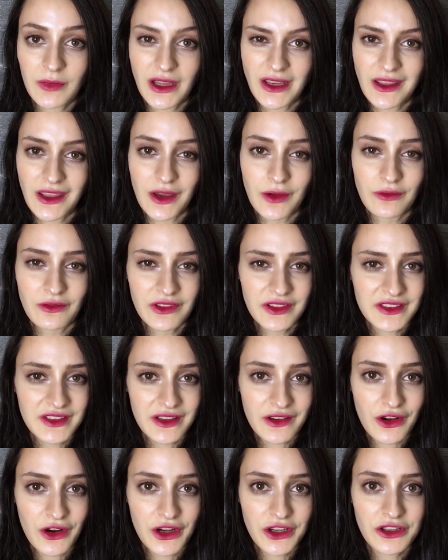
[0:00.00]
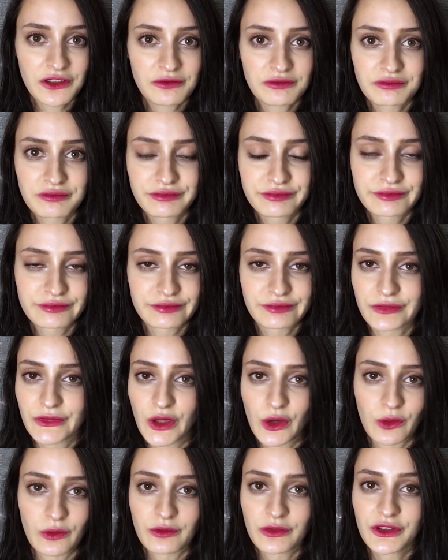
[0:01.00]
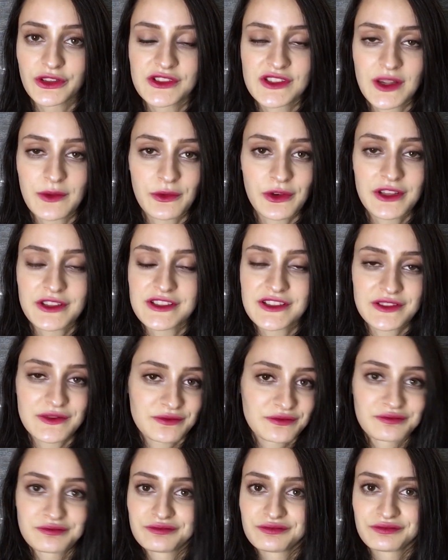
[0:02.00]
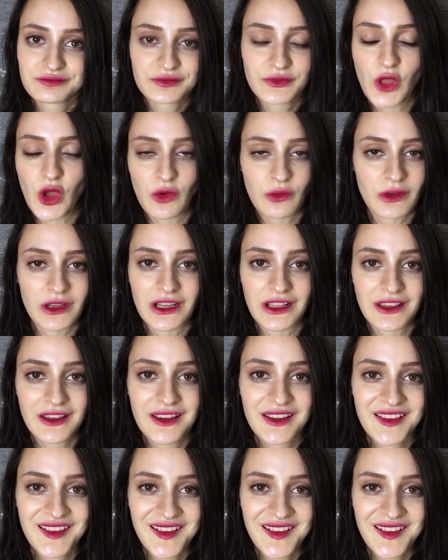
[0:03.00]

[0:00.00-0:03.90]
But yeah, Visa card, no, for some reason, not really.